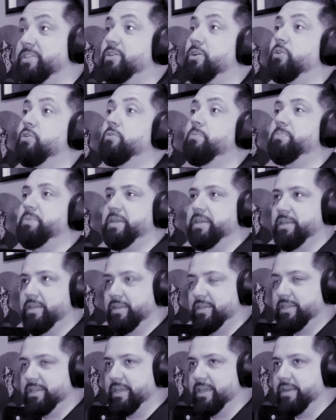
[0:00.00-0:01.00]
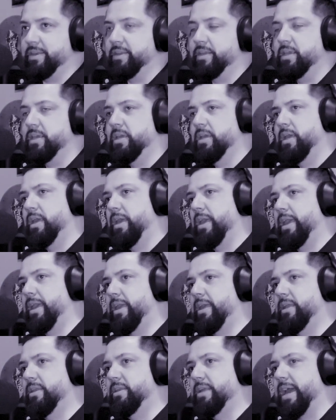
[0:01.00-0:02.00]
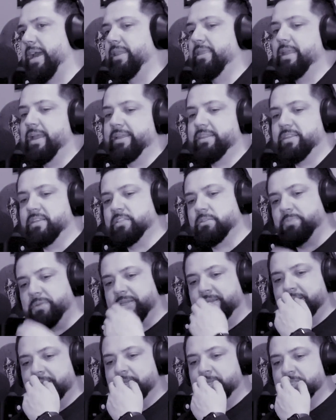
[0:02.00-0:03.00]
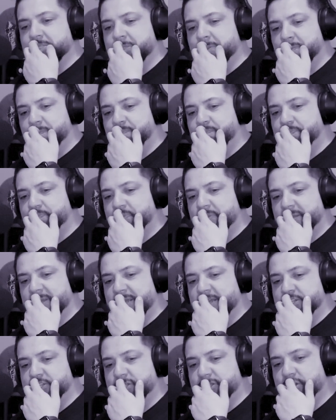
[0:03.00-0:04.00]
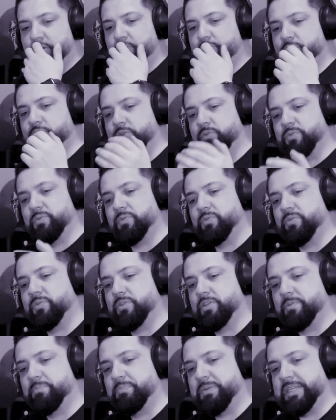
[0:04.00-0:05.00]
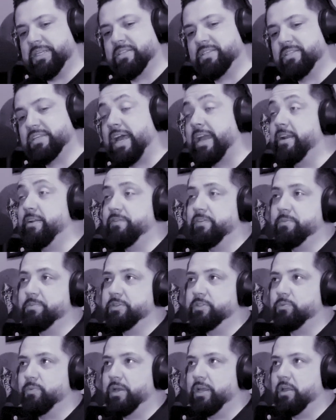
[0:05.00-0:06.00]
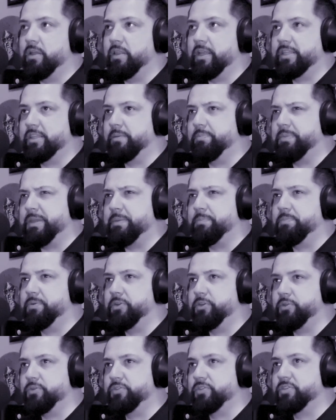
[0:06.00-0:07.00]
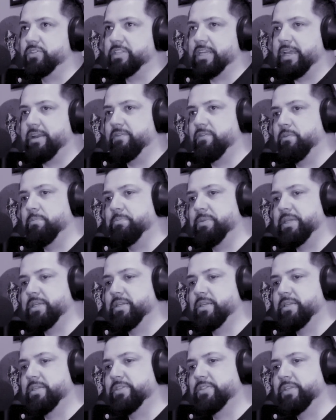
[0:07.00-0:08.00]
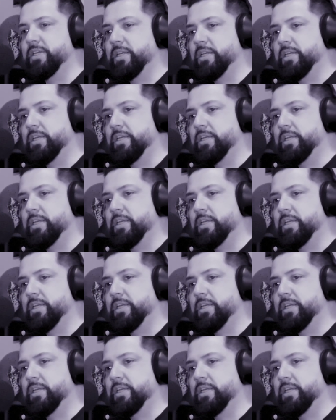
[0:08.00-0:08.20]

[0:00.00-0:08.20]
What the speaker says: own beat again. And I like this because it shows you the beat side of him as well. Like the beat producer side of him, because